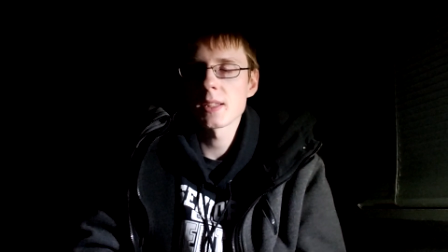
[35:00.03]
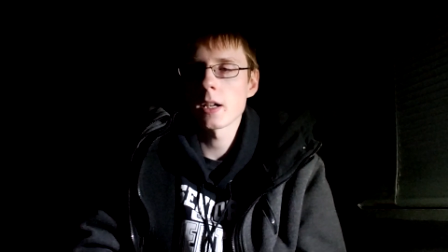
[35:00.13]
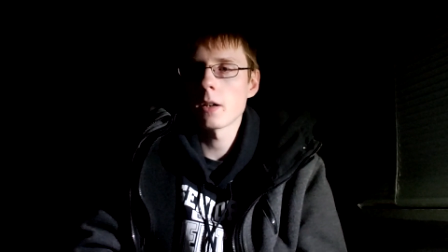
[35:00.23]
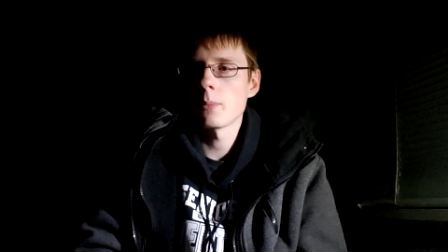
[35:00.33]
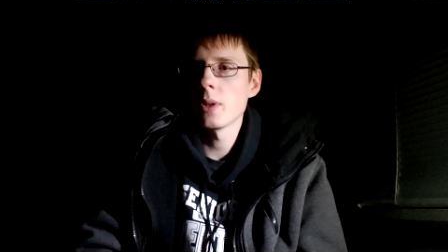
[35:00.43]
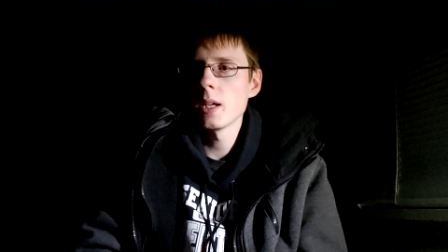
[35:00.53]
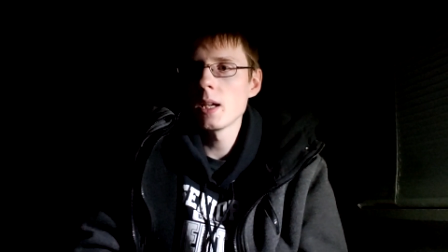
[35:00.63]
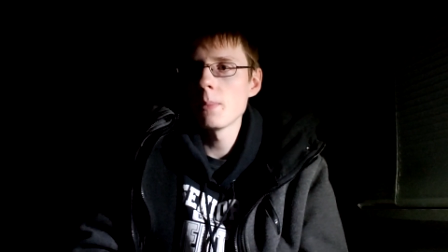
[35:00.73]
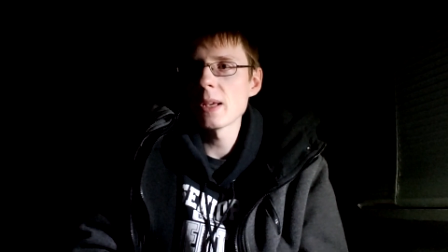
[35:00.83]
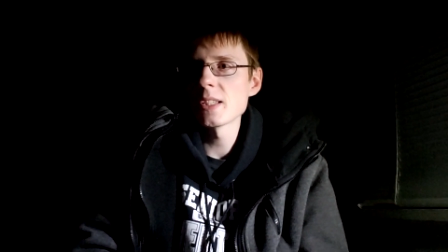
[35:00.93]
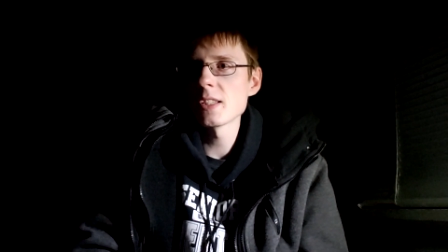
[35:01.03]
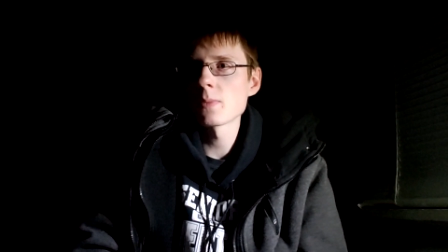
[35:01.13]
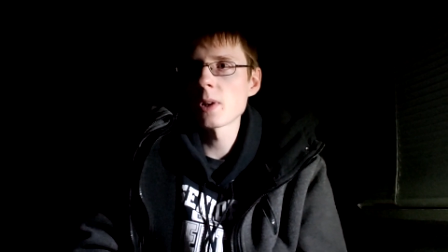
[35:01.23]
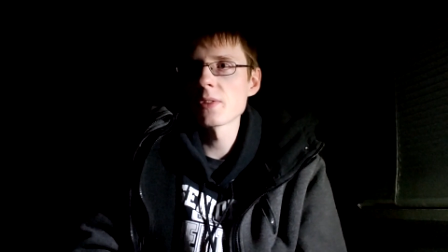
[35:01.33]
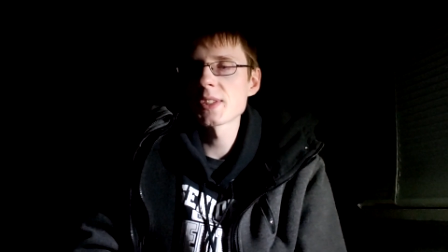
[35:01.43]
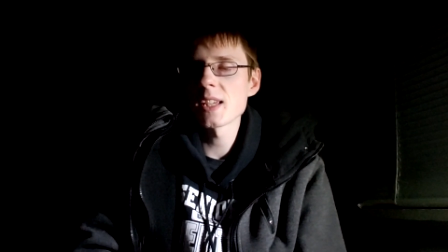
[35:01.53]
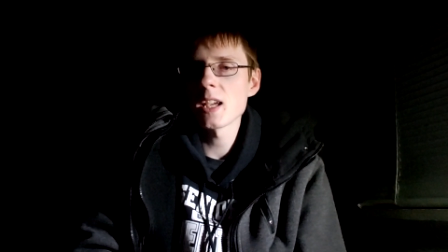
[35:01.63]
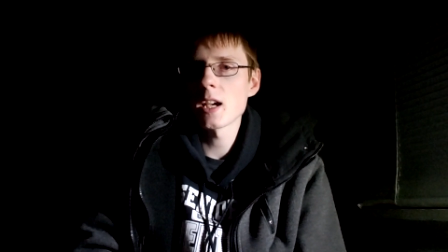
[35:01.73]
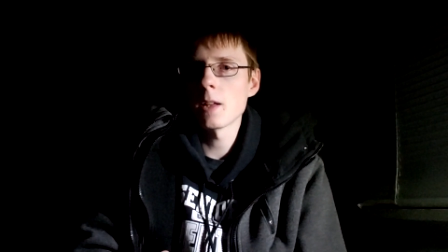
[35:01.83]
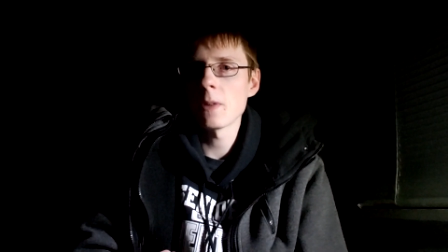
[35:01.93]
Um, basically, tomorrow's the uh,